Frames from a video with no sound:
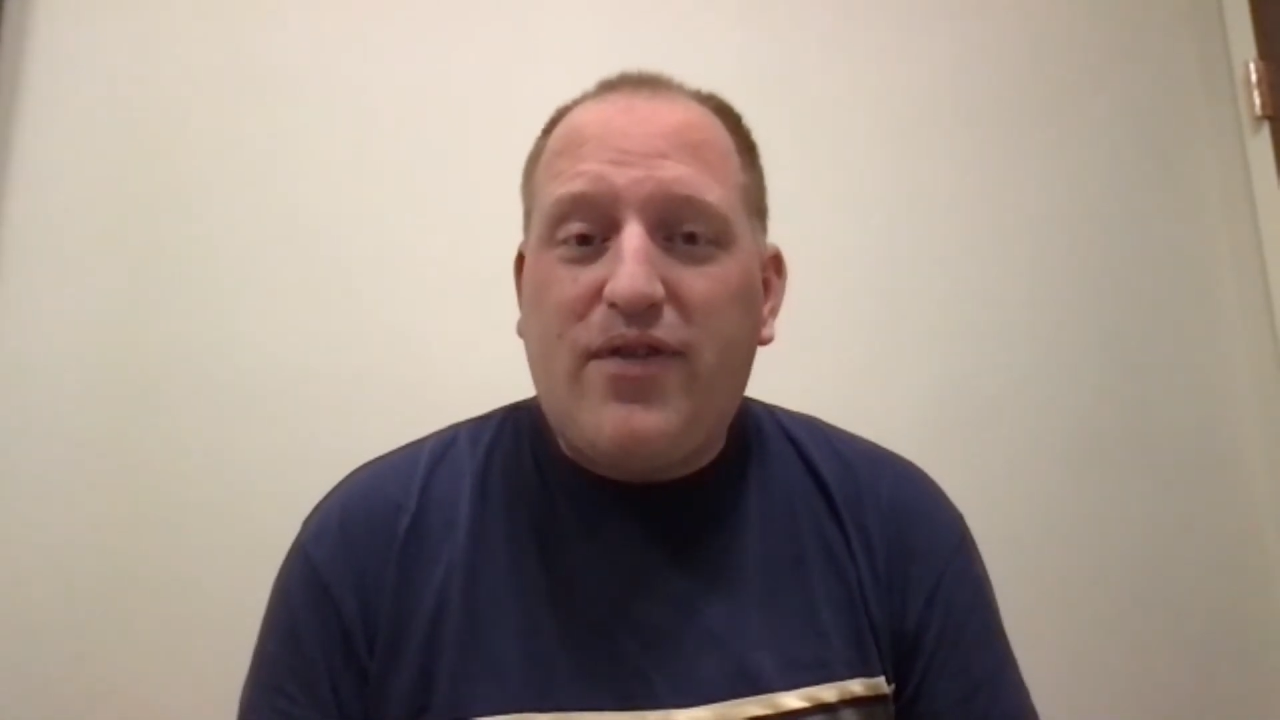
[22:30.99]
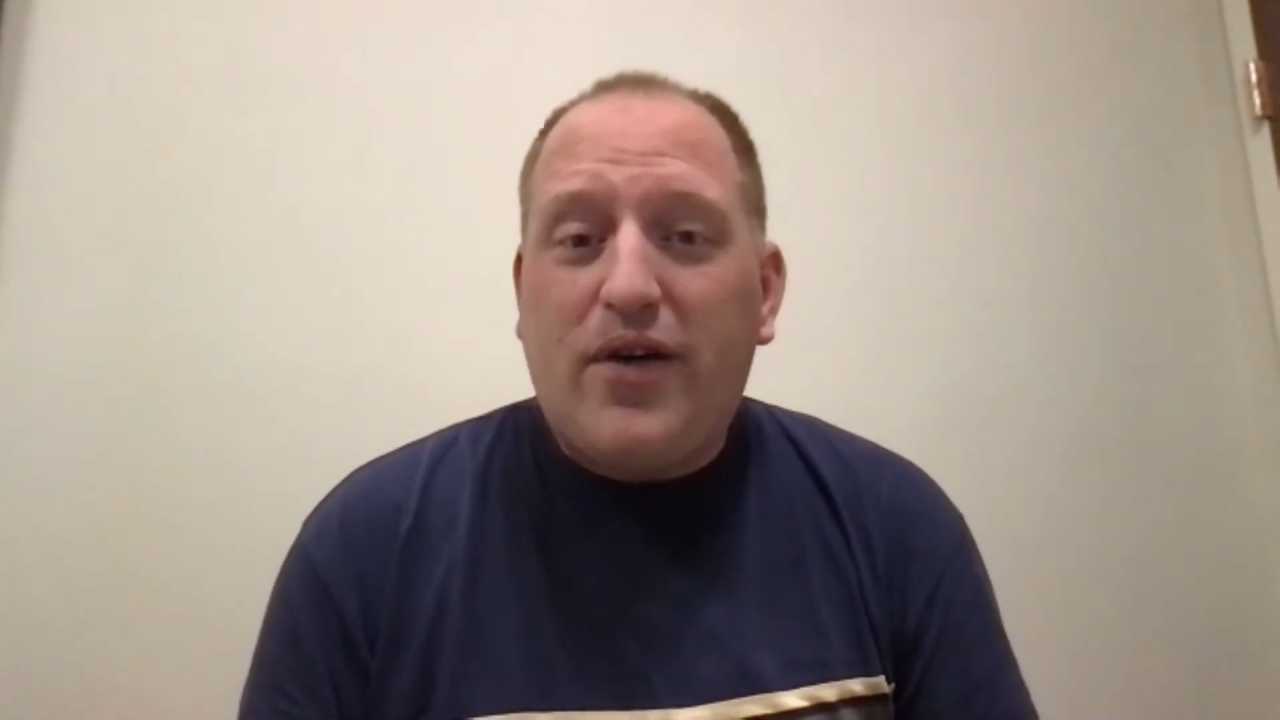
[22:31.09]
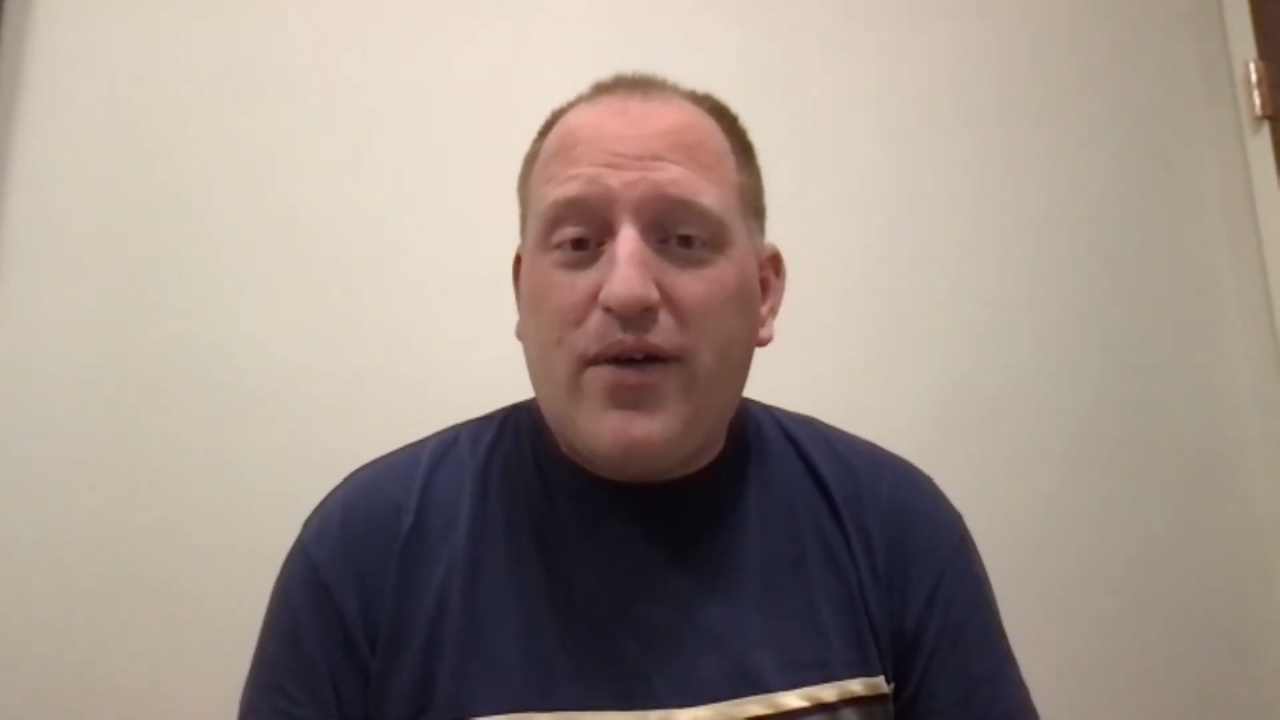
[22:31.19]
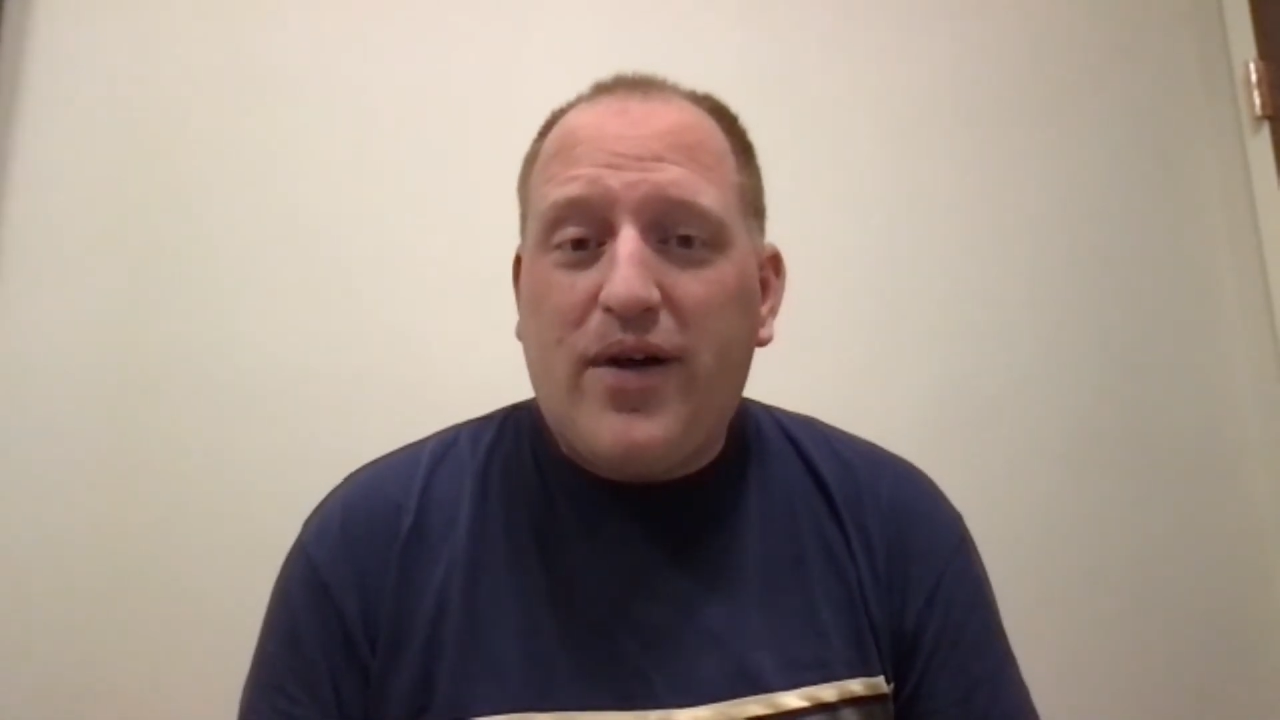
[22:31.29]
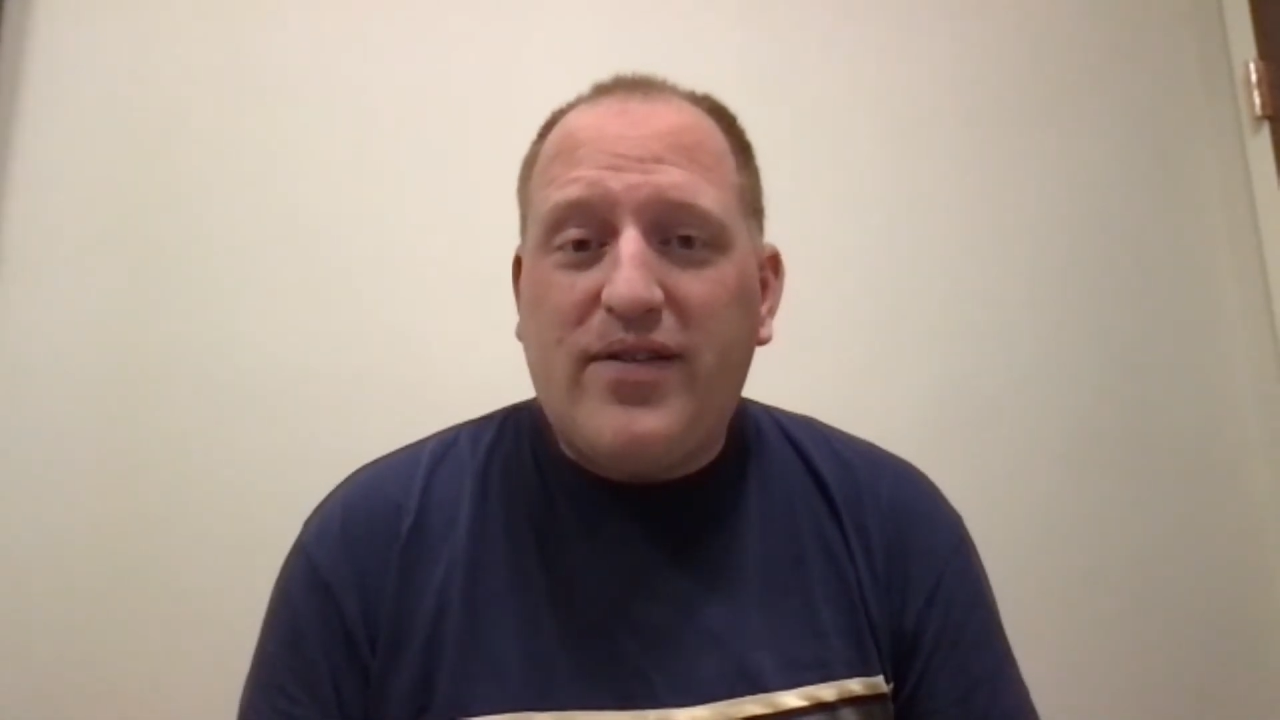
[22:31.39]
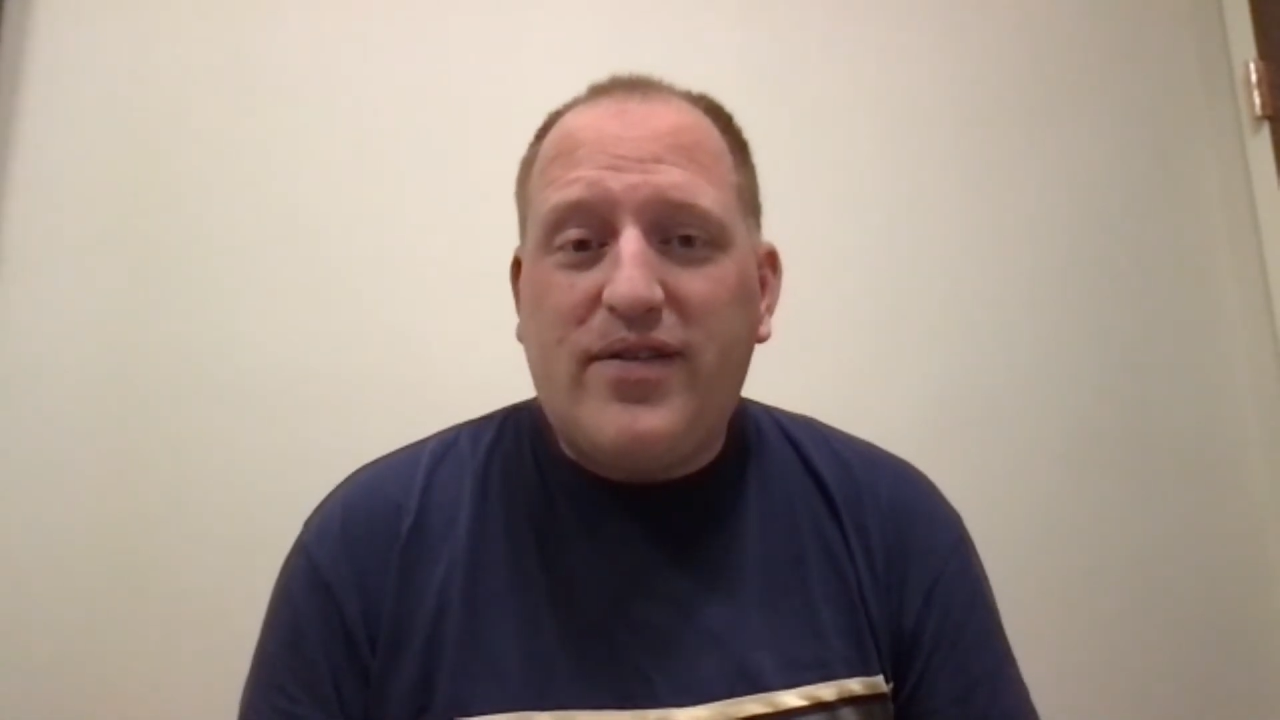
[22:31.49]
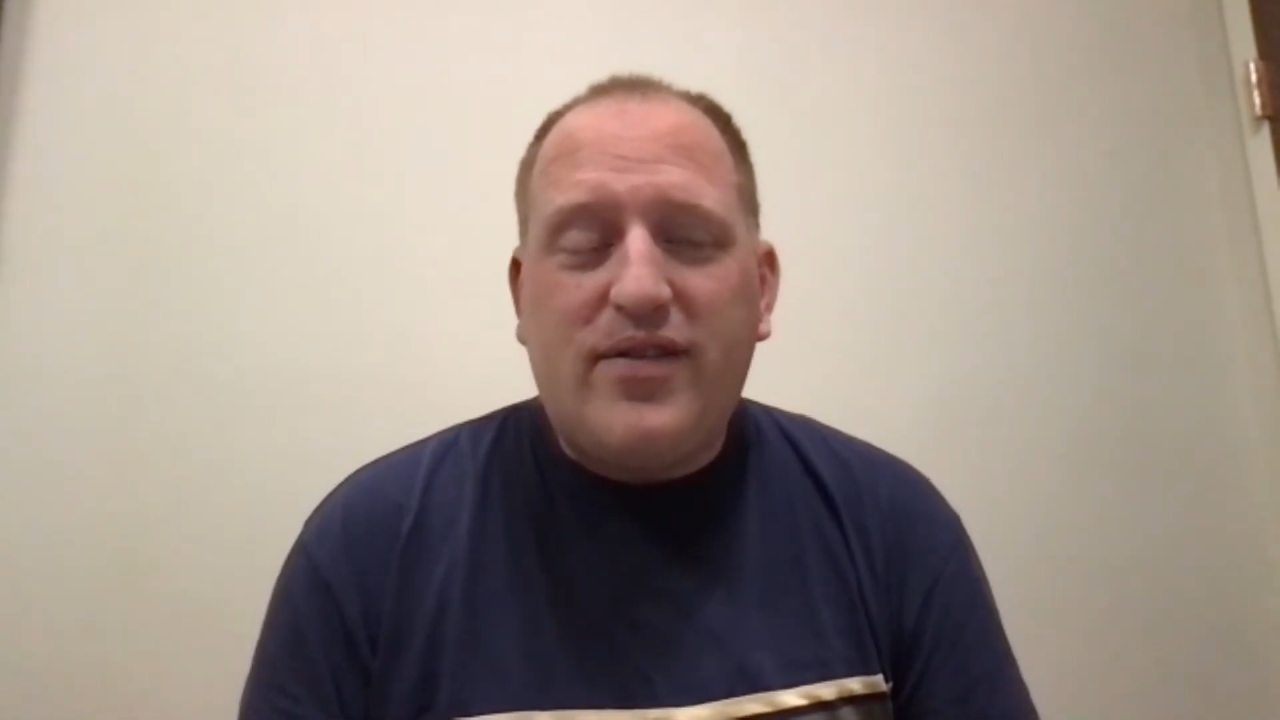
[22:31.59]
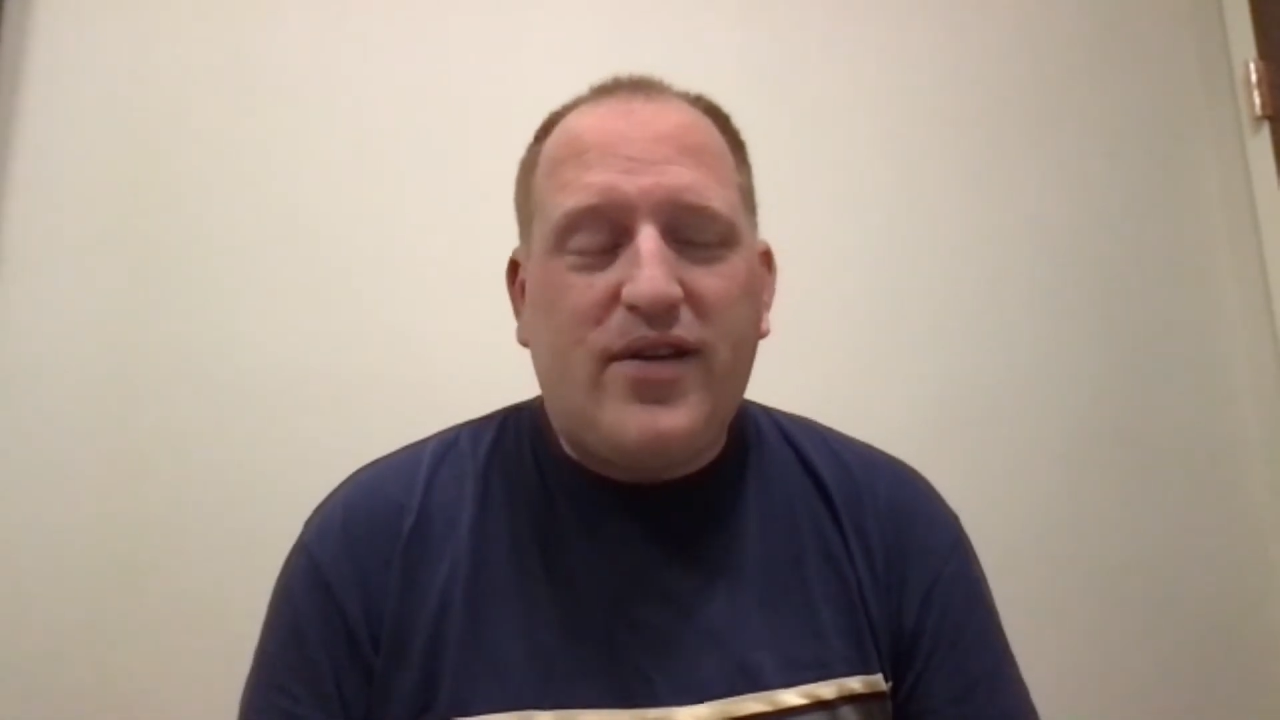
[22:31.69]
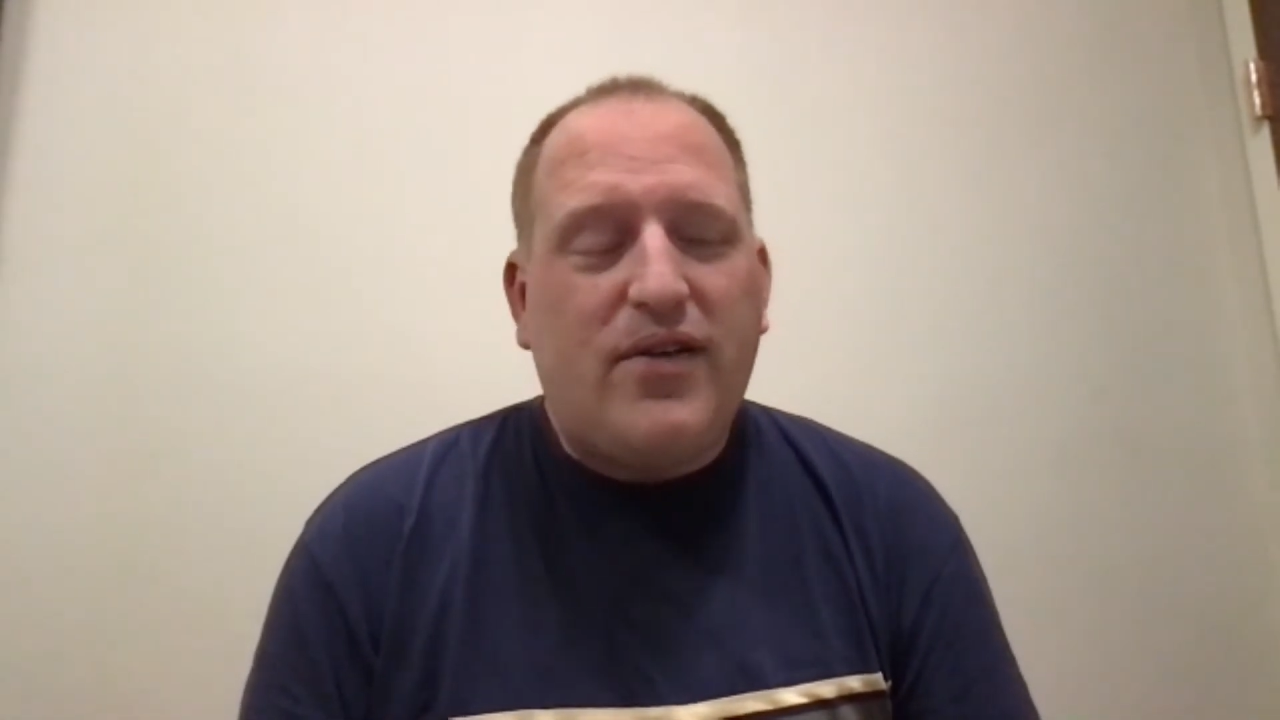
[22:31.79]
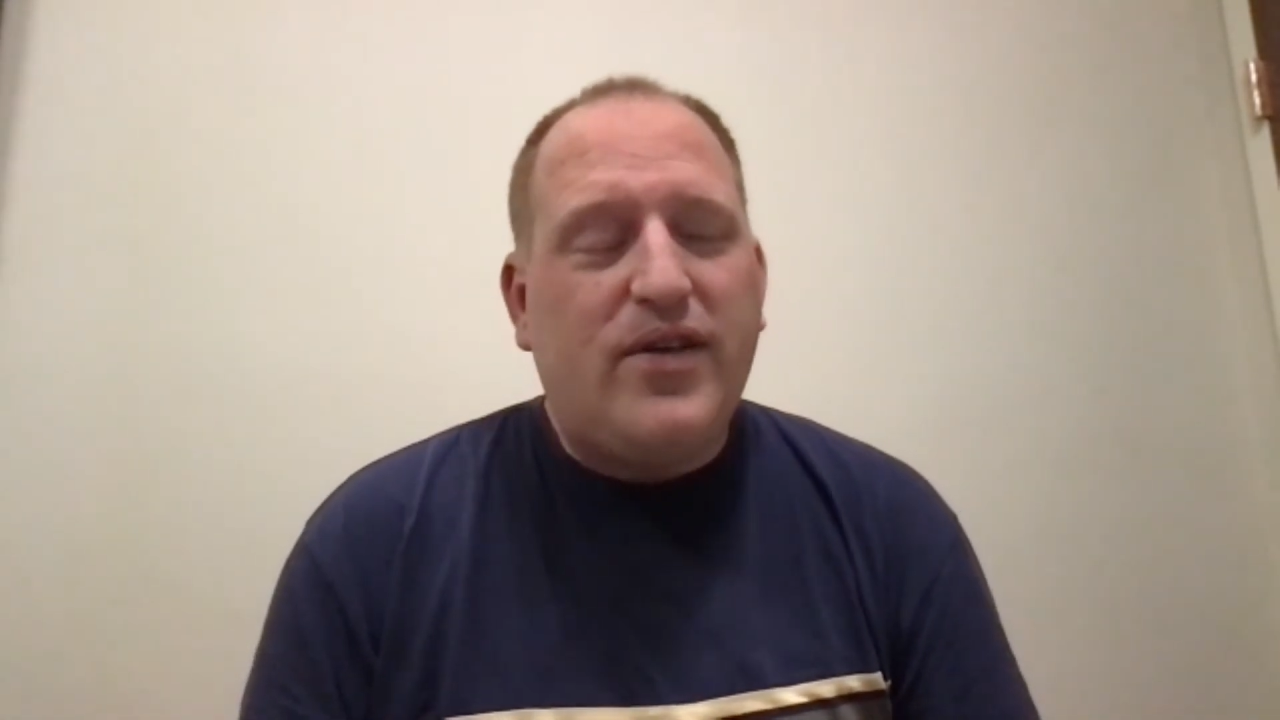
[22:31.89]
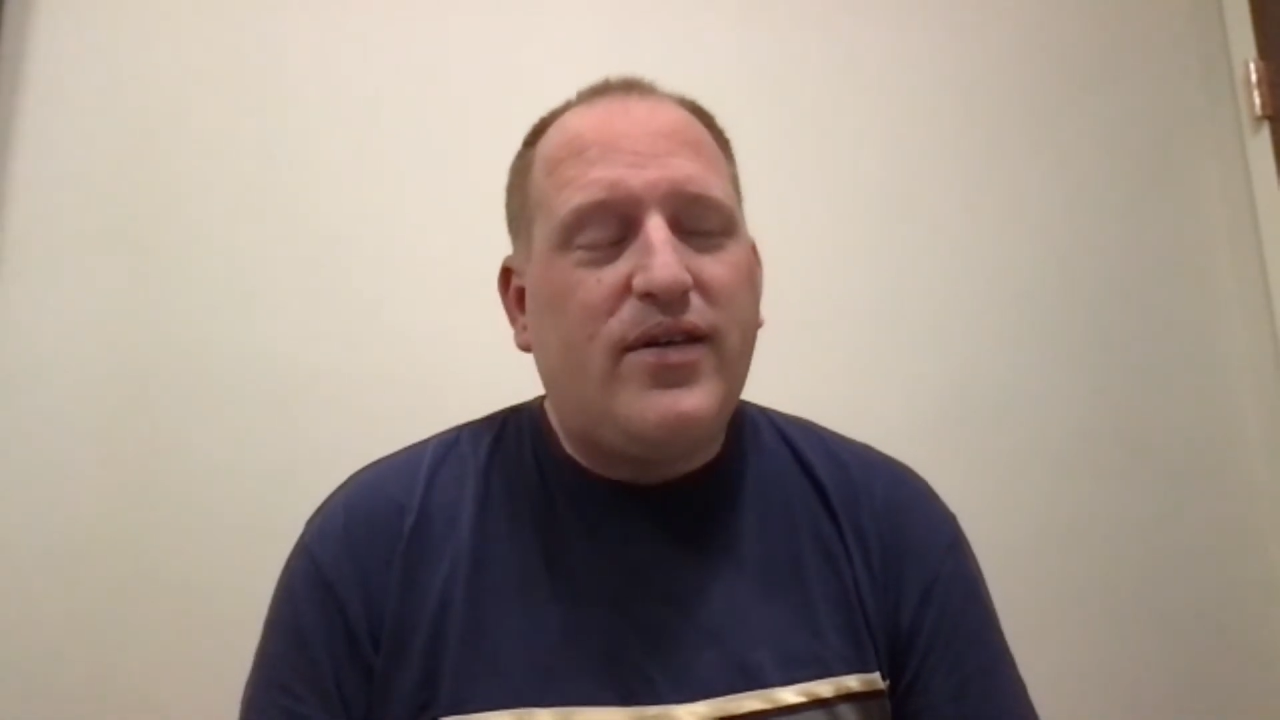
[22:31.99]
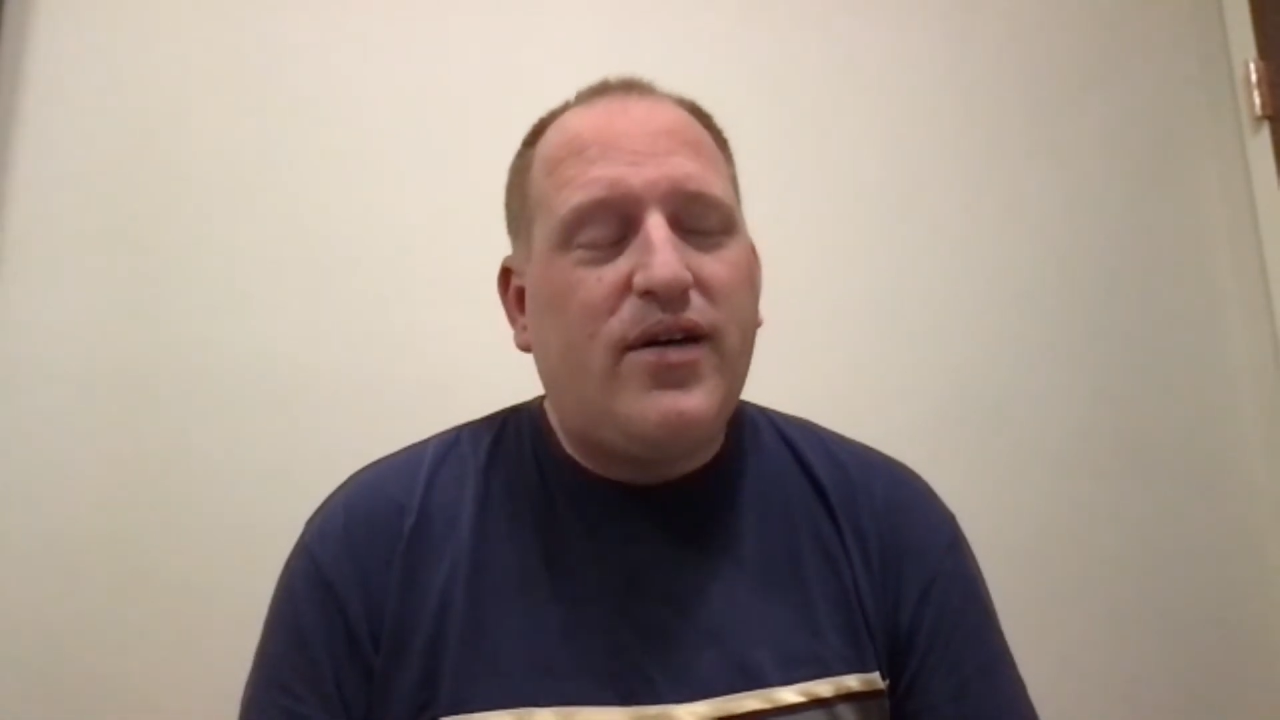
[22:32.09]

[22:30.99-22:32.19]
fundraise necessarily.